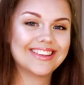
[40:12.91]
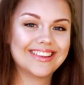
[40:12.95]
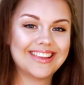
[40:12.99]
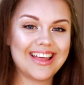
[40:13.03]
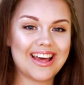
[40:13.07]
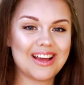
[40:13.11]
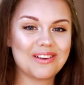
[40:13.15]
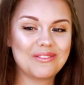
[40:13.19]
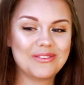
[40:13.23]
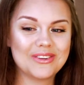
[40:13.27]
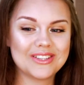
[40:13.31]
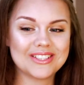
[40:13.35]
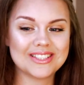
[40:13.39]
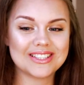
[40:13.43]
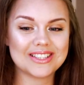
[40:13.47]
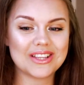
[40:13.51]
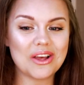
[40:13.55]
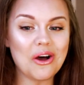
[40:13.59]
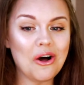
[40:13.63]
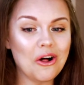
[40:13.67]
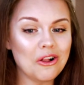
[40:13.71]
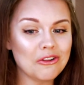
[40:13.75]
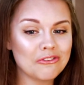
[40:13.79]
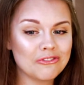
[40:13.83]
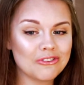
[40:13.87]
That was
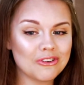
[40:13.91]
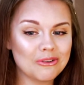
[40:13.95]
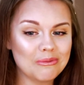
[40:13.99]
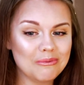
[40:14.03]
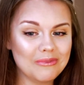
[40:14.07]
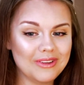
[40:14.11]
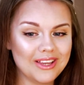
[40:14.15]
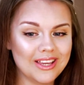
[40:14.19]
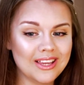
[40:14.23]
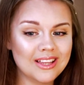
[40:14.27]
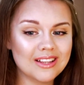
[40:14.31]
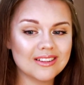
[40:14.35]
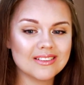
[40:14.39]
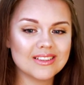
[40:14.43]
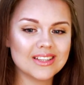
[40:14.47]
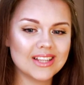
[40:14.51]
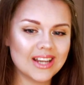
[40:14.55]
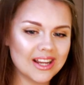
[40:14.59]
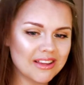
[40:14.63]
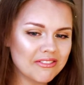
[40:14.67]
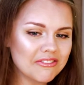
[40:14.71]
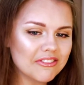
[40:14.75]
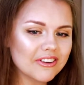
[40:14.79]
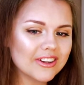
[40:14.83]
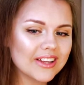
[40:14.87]
all for me. Did
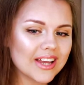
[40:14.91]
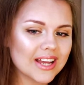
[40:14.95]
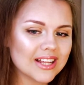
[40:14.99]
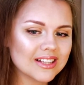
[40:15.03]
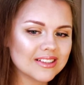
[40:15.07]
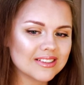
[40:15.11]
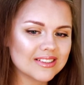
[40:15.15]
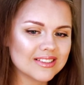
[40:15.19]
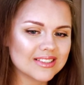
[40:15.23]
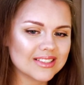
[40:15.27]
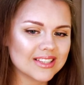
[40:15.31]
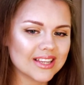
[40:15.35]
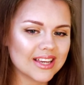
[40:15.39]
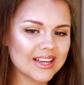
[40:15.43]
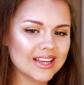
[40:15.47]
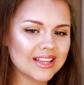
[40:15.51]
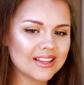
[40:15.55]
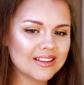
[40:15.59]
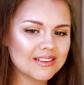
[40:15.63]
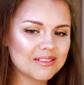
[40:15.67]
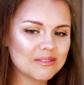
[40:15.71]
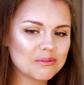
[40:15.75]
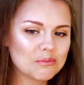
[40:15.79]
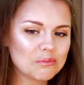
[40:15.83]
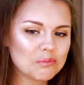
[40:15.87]
I forget to
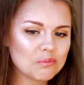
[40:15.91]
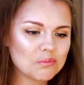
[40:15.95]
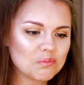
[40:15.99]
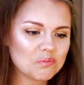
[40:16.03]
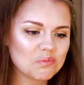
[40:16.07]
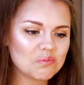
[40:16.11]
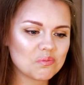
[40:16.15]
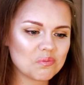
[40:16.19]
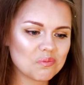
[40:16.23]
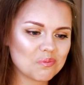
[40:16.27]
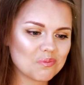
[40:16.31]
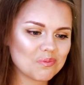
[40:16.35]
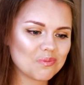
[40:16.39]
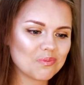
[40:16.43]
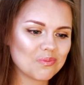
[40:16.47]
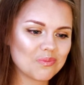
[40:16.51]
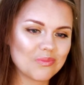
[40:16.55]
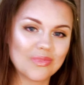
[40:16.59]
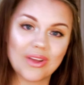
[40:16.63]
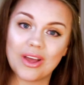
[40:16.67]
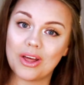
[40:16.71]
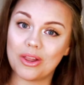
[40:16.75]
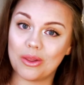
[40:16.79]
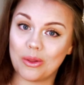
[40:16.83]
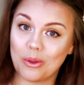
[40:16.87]
say
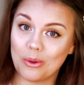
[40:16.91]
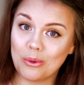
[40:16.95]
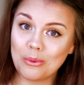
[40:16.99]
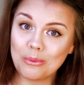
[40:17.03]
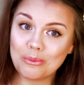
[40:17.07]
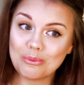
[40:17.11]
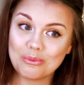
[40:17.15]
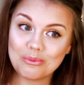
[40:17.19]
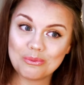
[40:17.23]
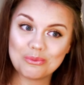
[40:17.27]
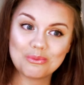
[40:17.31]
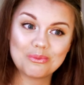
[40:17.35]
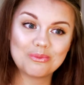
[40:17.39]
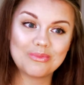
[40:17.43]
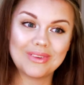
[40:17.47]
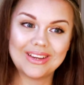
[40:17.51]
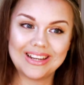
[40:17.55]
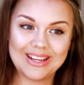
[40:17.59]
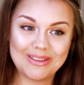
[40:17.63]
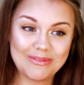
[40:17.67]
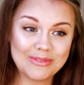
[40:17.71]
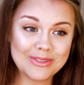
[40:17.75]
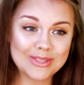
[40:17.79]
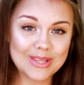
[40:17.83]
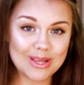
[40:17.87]
hello? My
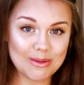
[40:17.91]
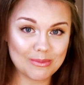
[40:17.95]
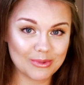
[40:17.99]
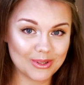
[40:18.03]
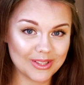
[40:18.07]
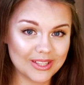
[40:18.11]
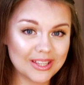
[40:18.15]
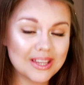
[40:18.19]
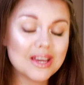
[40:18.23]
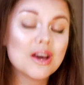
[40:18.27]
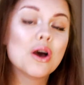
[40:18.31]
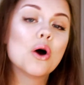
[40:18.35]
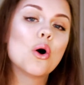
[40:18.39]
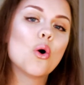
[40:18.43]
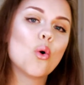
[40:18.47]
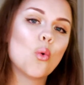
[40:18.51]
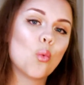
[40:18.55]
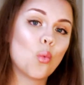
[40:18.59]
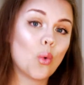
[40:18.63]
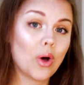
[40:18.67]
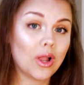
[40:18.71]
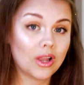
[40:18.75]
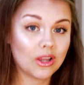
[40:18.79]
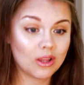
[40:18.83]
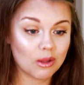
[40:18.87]
name is Emily.
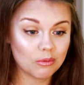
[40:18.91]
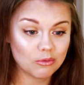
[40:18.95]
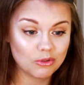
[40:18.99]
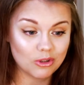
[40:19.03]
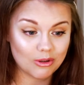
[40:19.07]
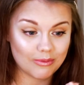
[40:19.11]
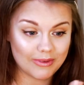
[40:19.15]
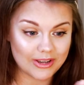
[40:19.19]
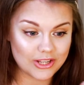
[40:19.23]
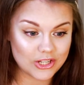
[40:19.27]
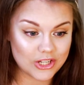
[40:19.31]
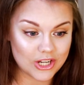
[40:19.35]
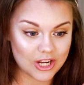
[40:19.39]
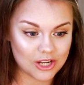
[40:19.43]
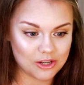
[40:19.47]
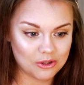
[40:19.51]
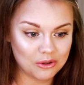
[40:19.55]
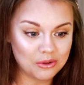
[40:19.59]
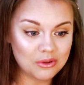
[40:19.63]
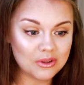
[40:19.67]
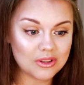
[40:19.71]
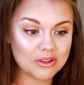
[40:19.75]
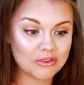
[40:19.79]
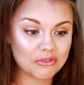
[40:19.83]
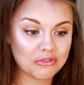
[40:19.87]
Welcome to my
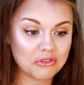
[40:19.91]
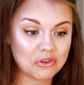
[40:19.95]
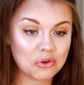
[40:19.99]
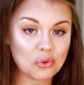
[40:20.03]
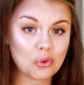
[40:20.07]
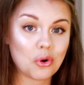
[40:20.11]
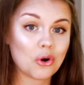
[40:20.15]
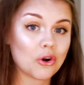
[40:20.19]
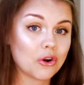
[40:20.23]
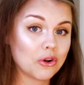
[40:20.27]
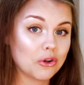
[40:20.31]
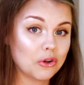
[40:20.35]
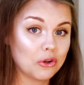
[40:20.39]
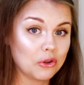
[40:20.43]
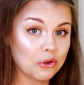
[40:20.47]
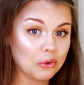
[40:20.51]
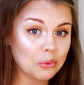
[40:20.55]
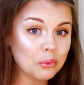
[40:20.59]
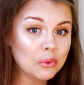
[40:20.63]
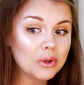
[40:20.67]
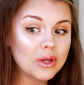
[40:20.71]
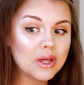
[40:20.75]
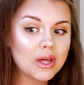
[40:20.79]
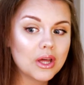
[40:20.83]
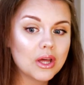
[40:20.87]
channel if you are
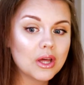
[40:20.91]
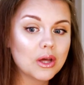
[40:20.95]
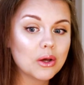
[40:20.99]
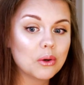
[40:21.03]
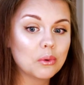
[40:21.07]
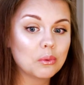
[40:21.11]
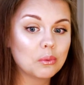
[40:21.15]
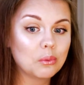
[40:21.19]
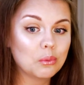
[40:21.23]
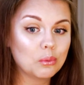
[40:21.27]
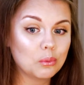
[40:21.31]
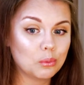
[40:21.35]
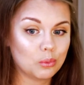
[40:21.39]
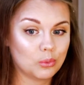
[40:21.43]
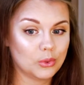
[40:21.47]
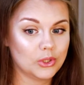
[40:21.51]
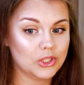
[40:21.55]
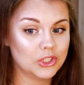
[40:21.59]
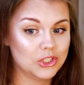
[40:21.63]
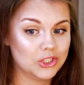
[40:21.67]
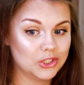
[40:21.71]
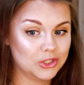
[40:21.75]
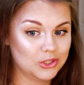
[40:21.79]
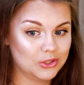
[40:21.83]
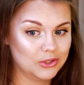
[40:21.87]
new,
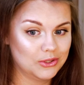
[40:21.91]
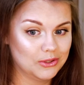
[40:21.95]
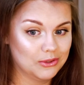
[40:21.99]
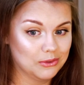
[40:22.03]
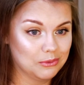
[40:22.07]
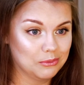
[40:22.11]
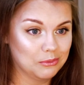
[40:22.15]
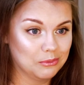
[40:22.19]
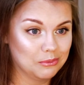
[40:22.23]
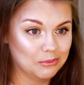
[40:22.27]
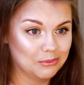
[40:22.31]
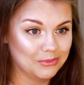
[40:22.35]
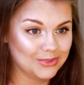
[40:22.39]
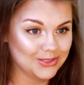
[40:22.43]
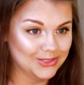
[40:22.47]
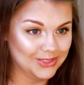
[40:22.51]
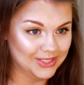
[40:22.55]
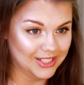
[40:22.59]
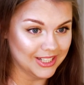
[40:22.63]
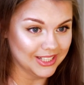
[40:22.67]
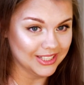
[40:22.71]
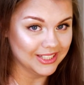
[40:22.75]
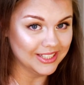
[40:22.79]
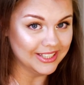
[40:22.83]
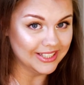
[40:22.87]
which you
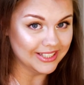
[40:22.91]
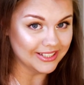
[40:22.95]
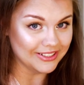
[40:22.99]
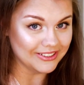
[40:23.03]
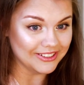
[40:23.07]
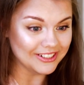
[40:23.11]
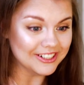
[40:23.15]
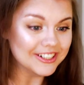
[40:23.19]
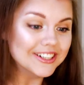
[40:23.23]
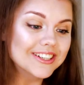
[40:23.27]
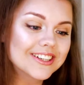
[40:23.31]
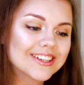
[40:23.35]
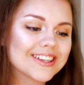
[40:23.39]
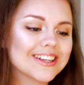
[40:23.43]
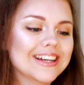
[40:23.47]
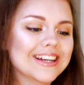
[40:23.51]
most likely are.